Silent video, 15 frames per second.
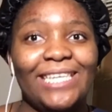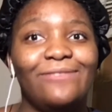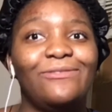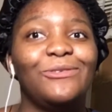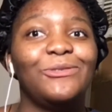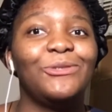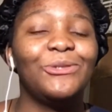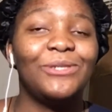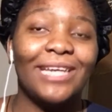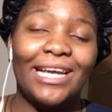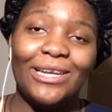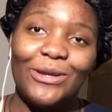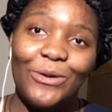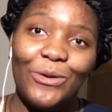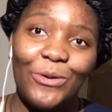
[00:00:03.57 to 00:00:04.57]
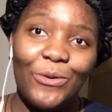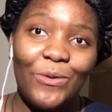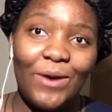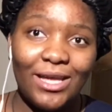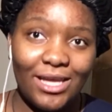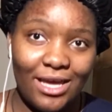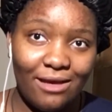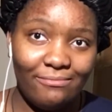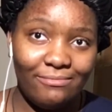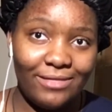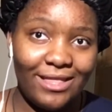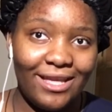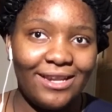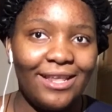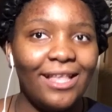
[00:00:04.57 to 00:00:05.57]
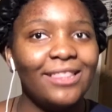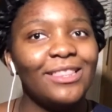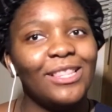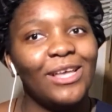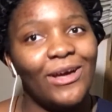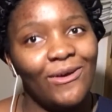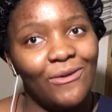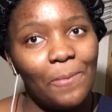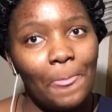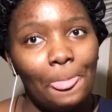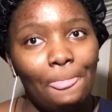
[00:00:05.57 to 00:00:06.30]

If you do not know who I am, then hello.